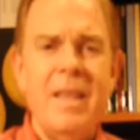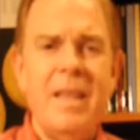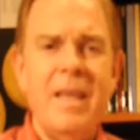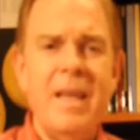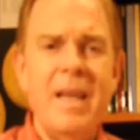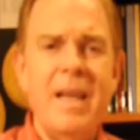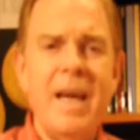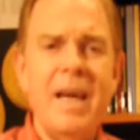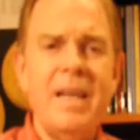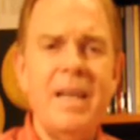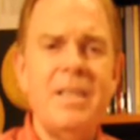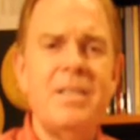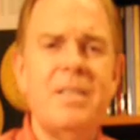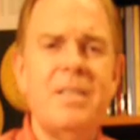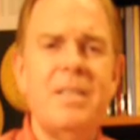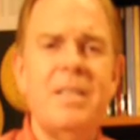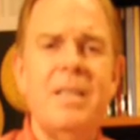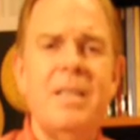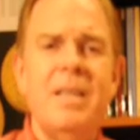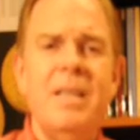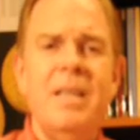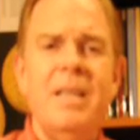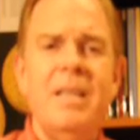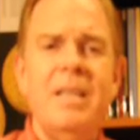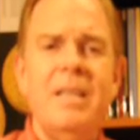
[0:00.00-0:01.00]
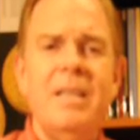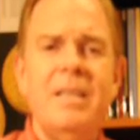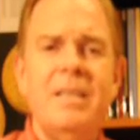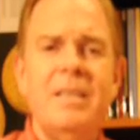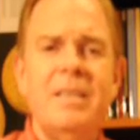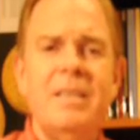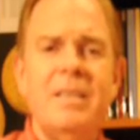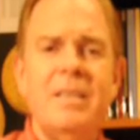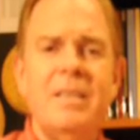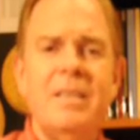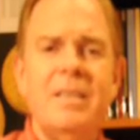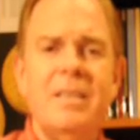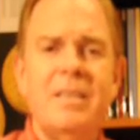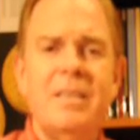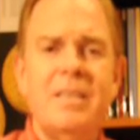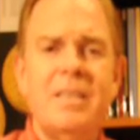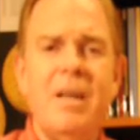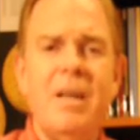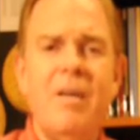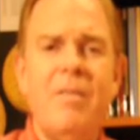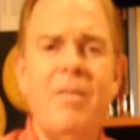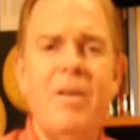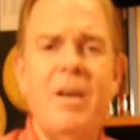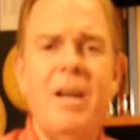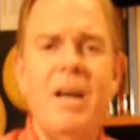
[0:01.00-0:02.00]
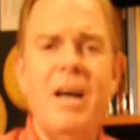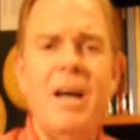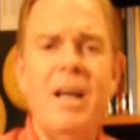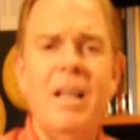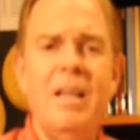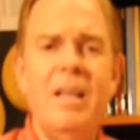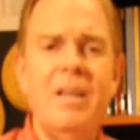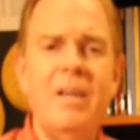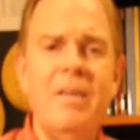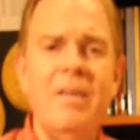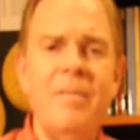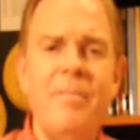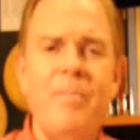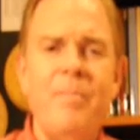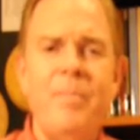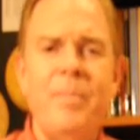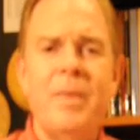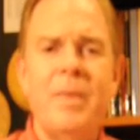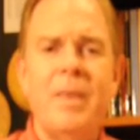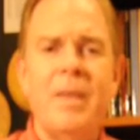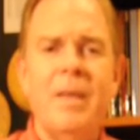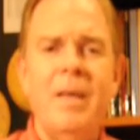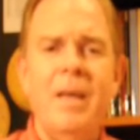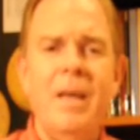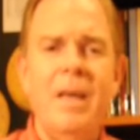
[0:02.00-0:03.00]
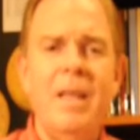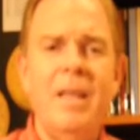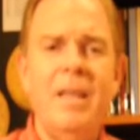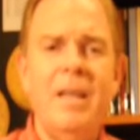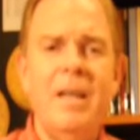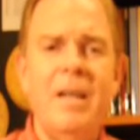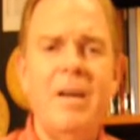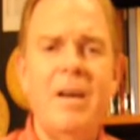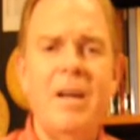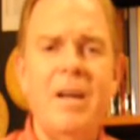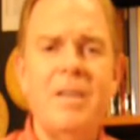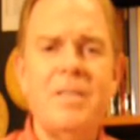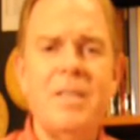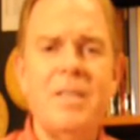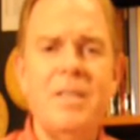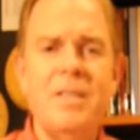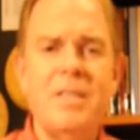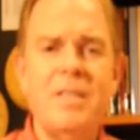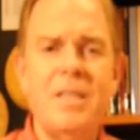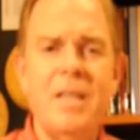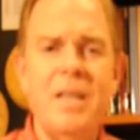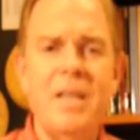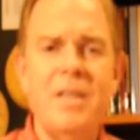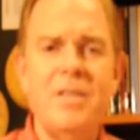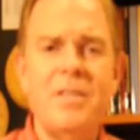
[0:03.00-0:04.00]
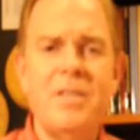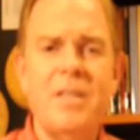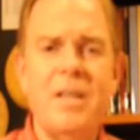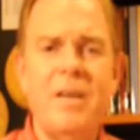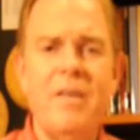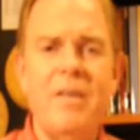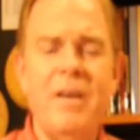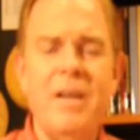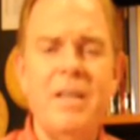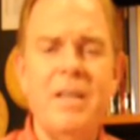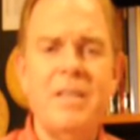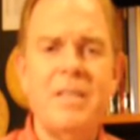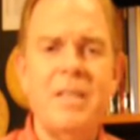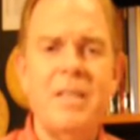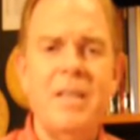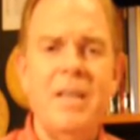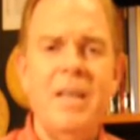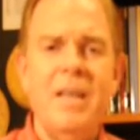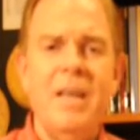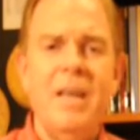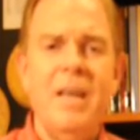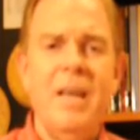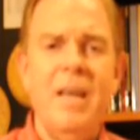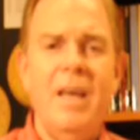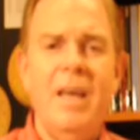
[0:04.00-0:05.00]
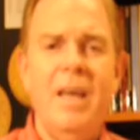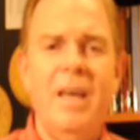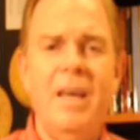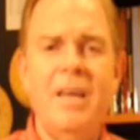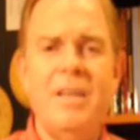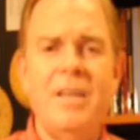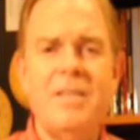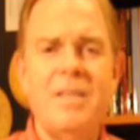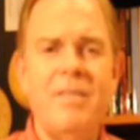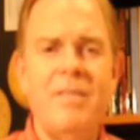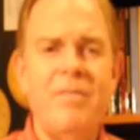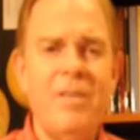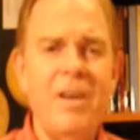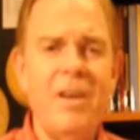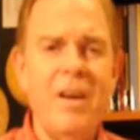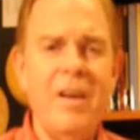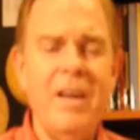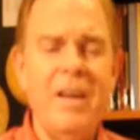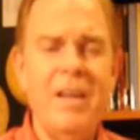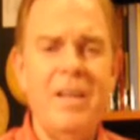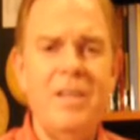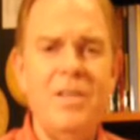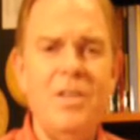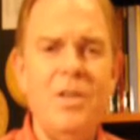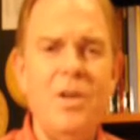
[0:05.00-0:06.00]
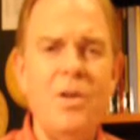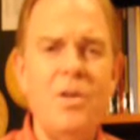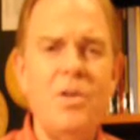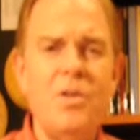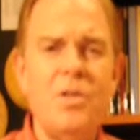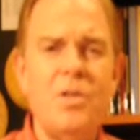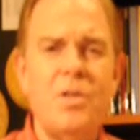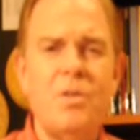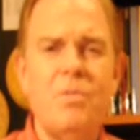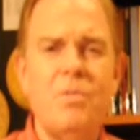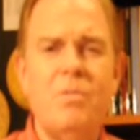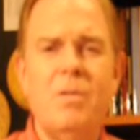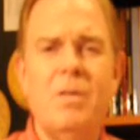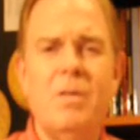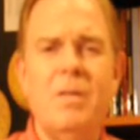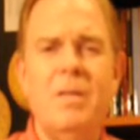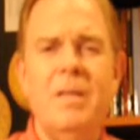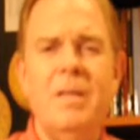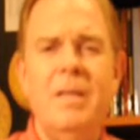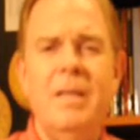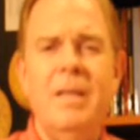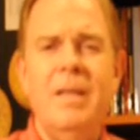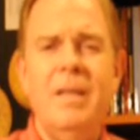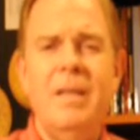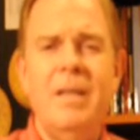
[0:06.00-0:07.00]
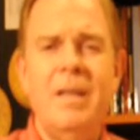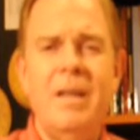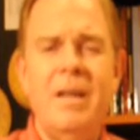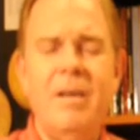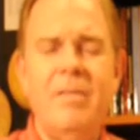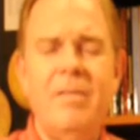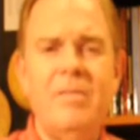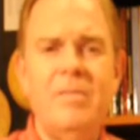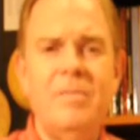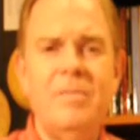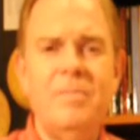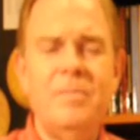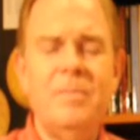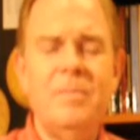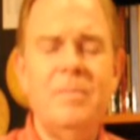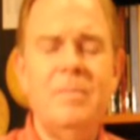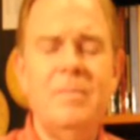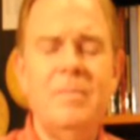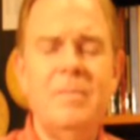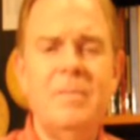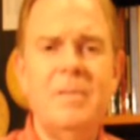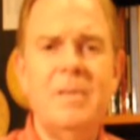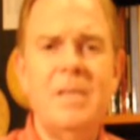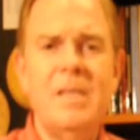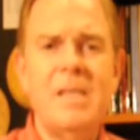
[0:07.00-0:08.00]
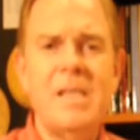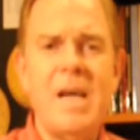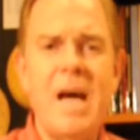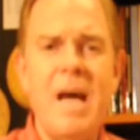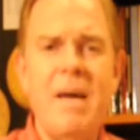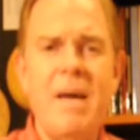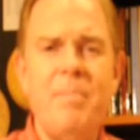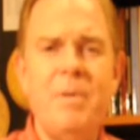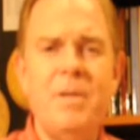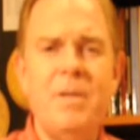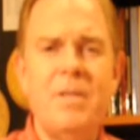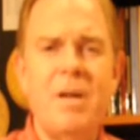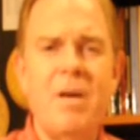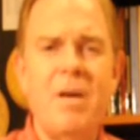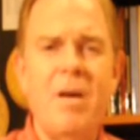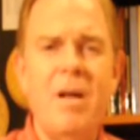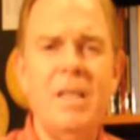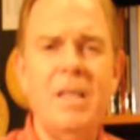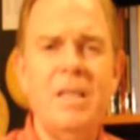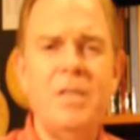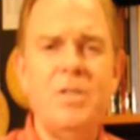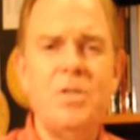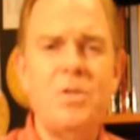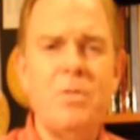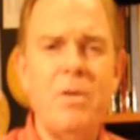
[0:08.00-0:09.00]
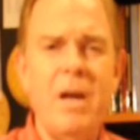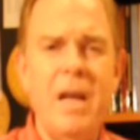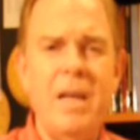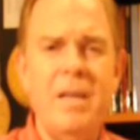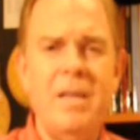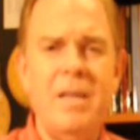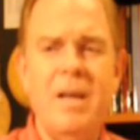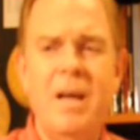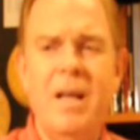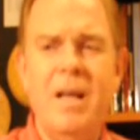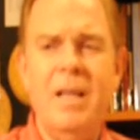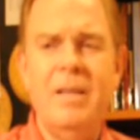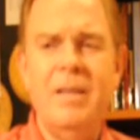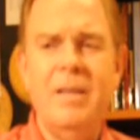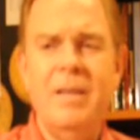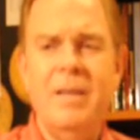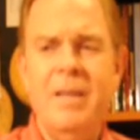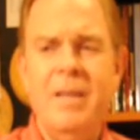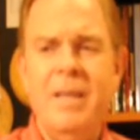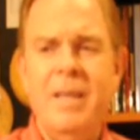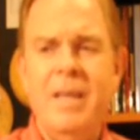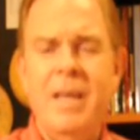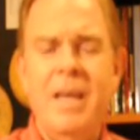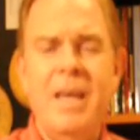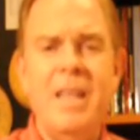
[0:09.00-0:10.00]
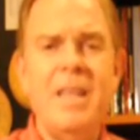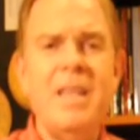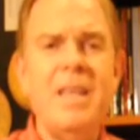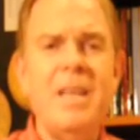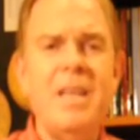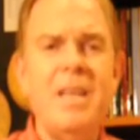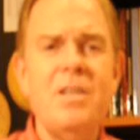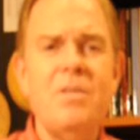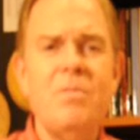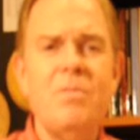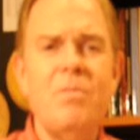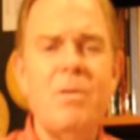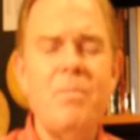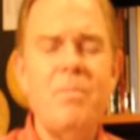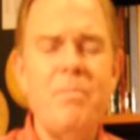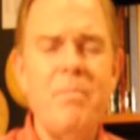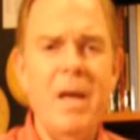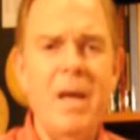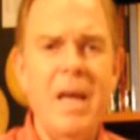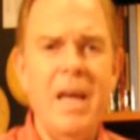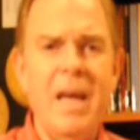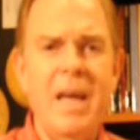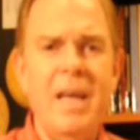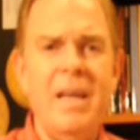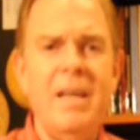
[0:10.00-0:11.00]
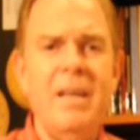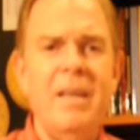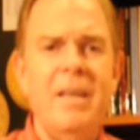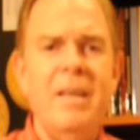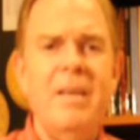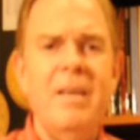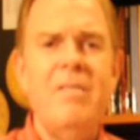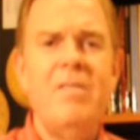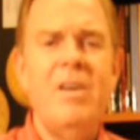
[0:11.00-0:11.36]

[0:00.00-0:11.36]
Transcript: The next silver dollar in the Carson City series is a very unusual type. It's called a trade dollar, and these were made